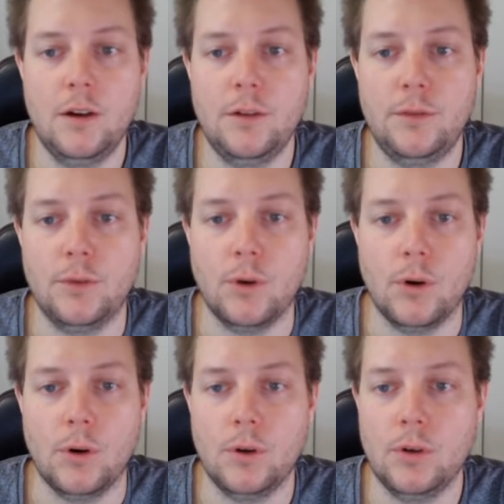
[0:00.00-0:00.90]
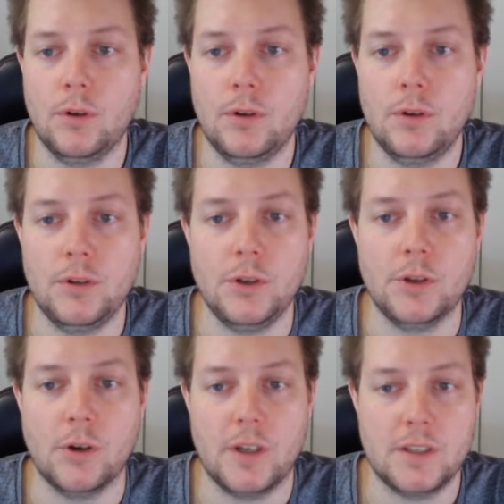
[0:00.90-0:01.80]
for you
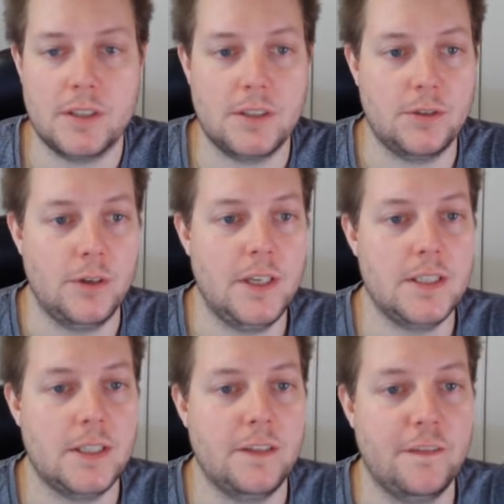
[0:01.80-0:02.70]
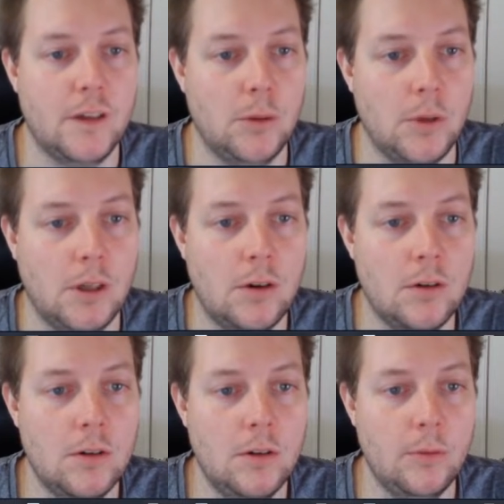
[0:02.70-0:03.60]
guys to easily follow
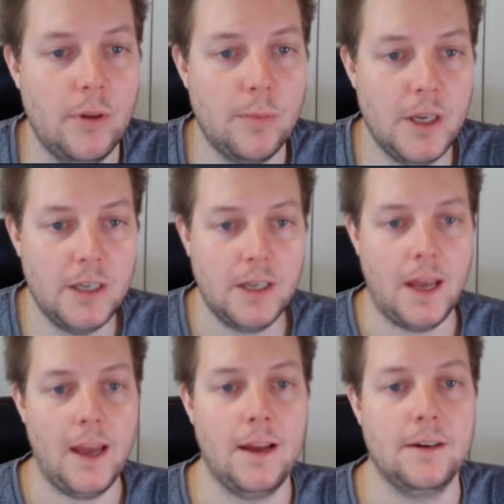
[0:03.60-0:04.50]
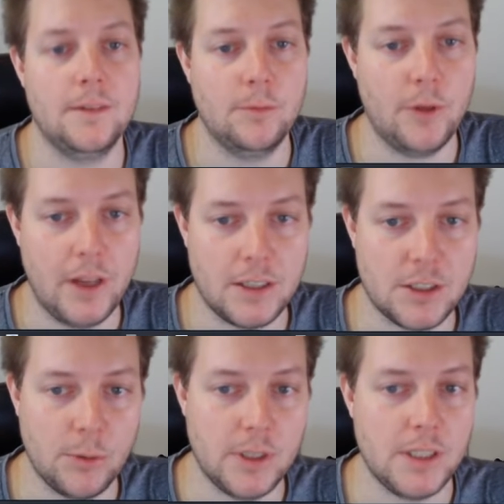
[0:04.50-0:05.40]
along with me and without
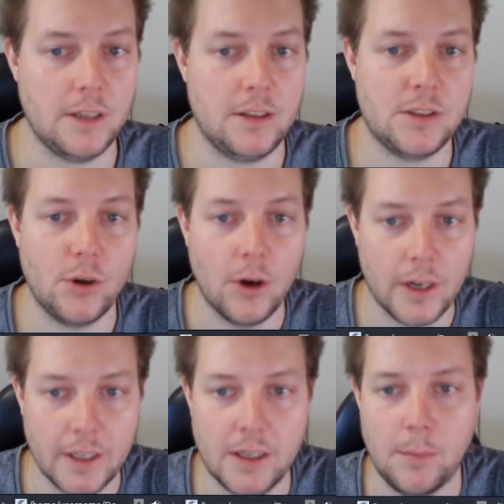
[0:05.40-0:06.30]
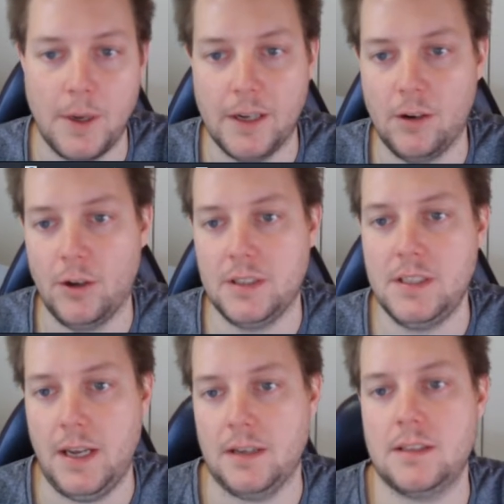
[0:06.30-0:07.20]
squinting at the tiny command line
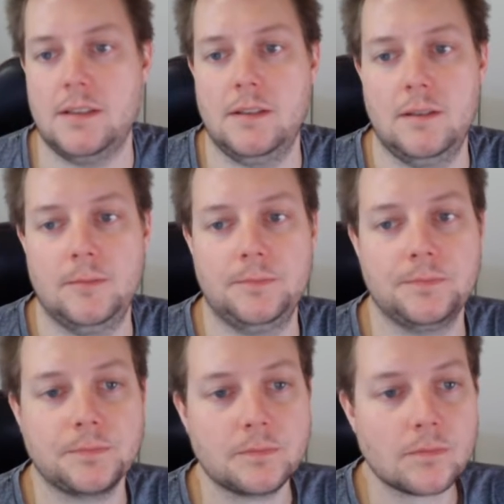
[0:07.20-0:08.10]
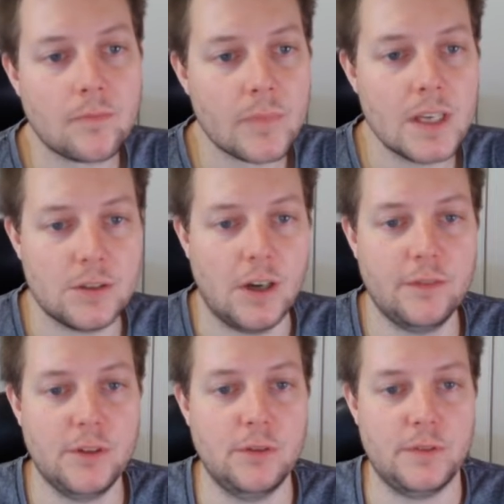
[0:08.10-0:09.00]
text. So
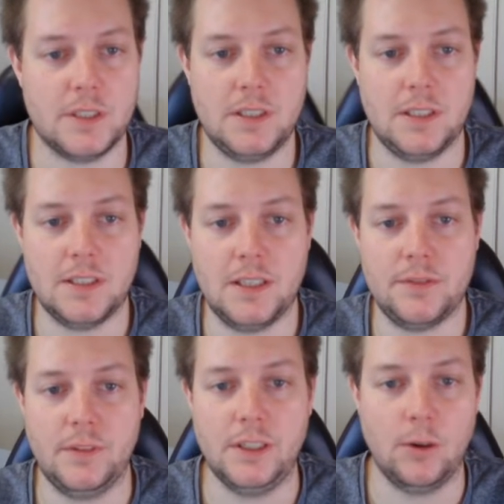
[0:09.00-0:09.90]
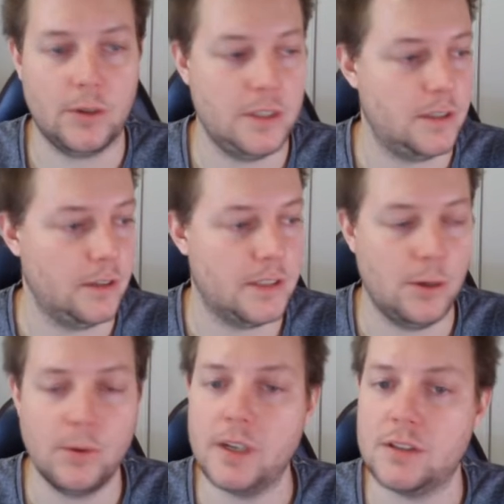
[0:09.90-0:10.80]
after you've successfully logged into the
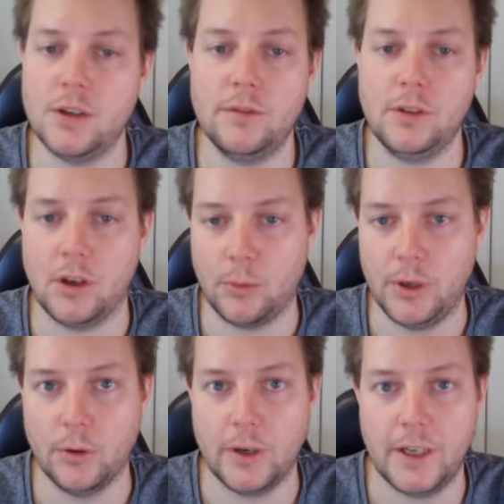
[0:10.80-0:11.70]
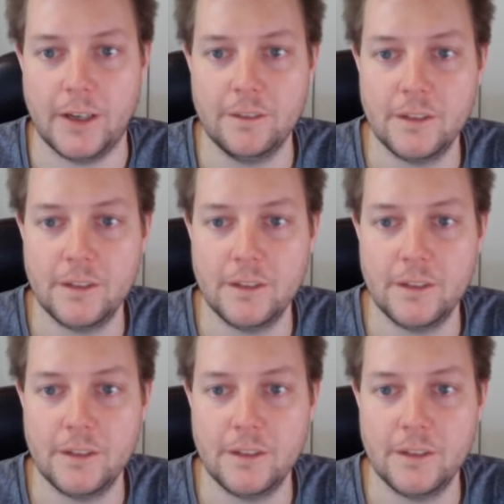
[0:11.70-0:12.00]
telnet server, like we already have,